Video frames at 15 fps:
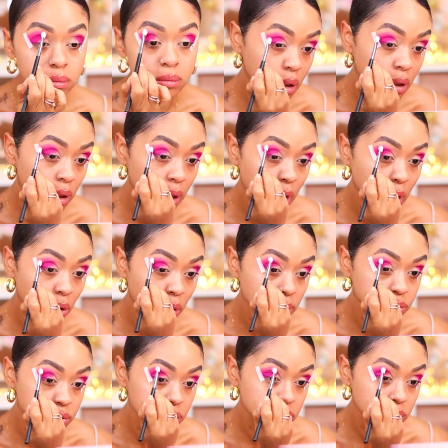And now
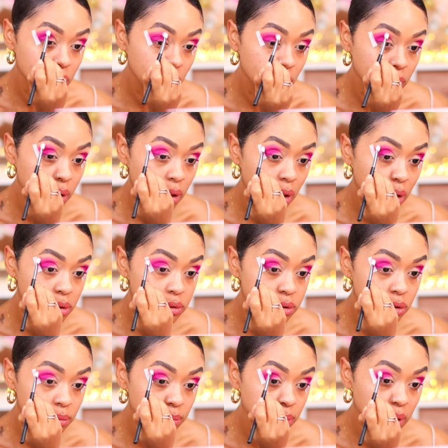I'm just going
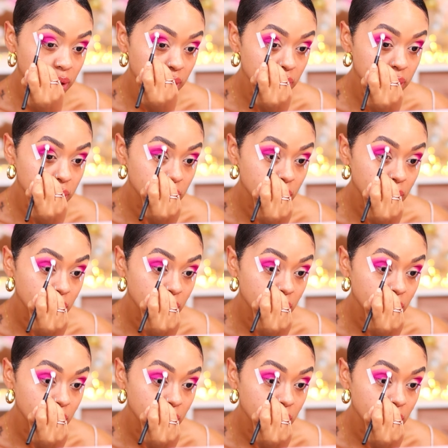to blend